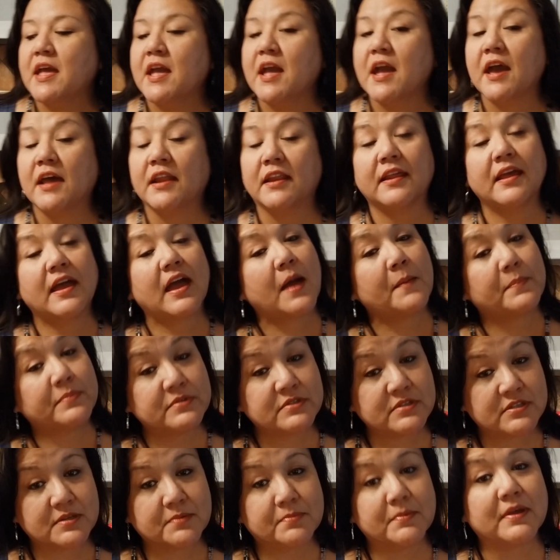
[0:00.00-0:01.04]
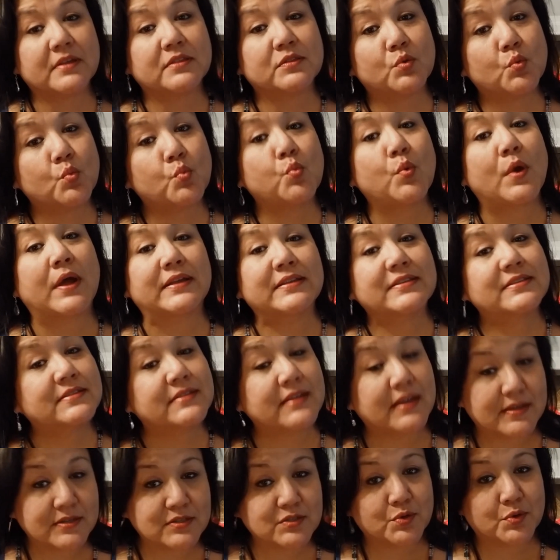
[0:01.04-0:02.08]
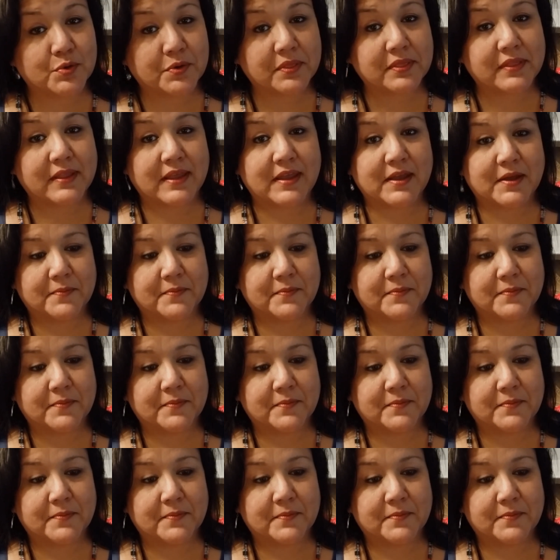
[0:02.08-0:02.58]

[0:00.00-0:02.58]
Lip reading: And it happens to make the right size tortilla.